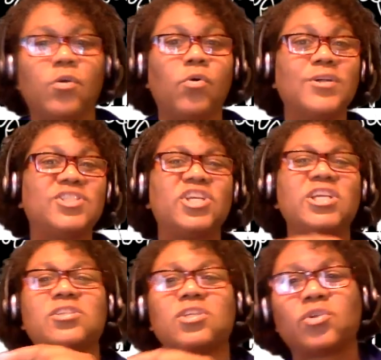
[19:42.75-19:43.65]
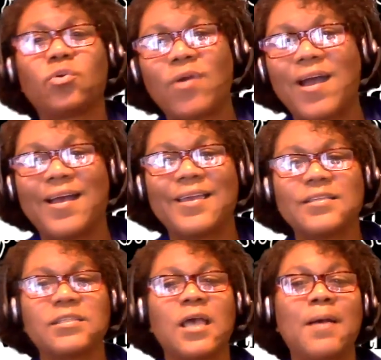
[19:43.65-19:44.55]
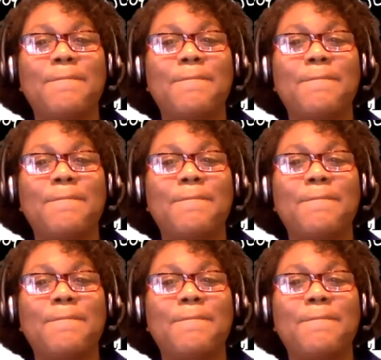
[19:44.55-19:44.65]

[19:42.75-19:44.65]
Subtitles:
or Jesus Christ